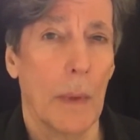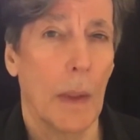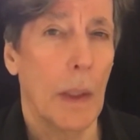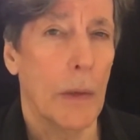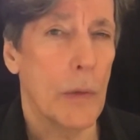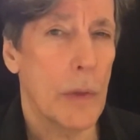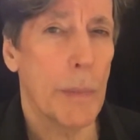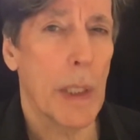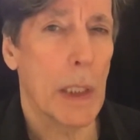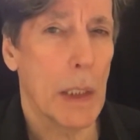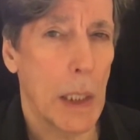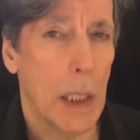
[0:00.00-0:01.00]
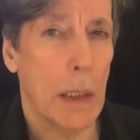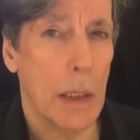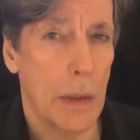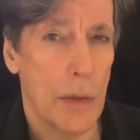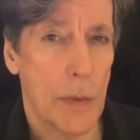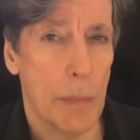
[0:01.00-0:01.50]
Used to be a
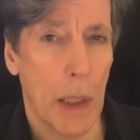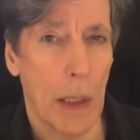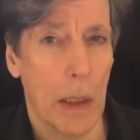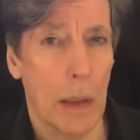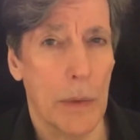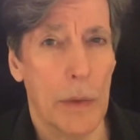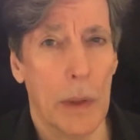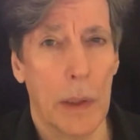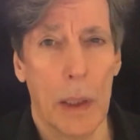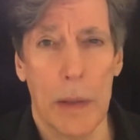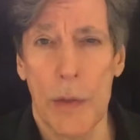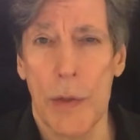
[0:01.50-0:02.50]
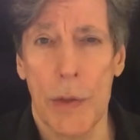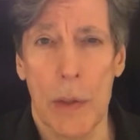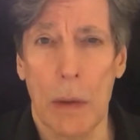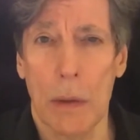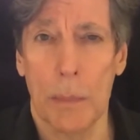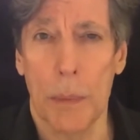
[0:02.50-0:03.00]
ladies' man until he got
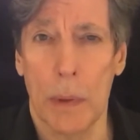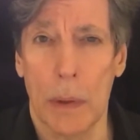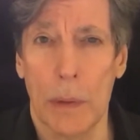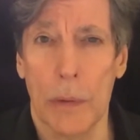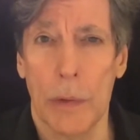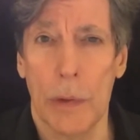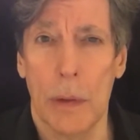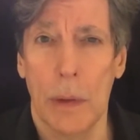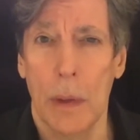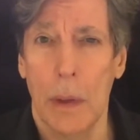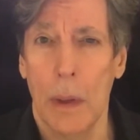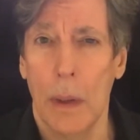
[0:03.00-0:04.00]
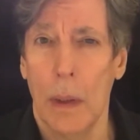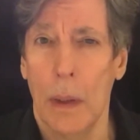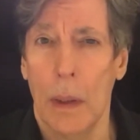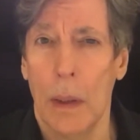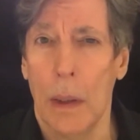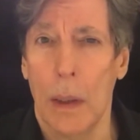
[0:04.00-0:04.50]
sucker punched
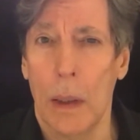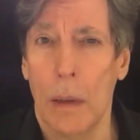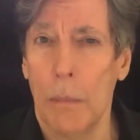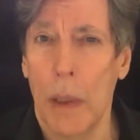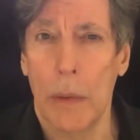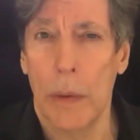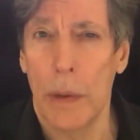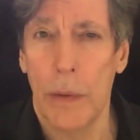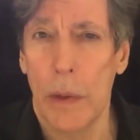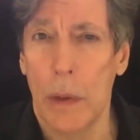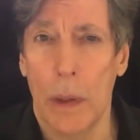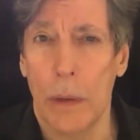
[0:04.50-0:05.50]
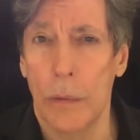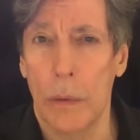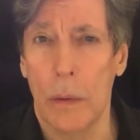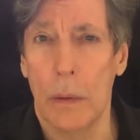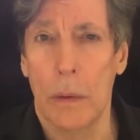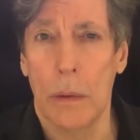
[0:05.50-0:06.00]
and married a
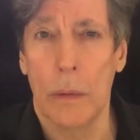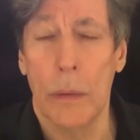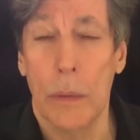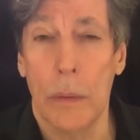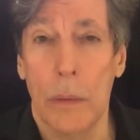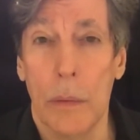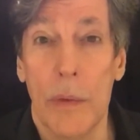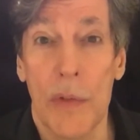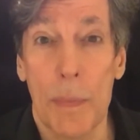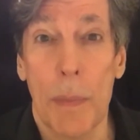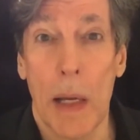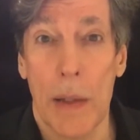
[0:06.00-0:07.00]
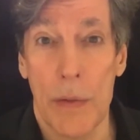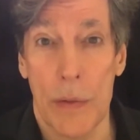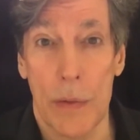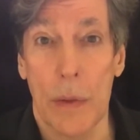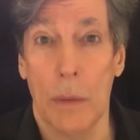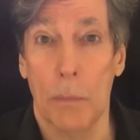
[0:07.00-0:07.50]
teenager who despises
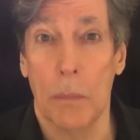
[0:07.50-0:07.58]
him,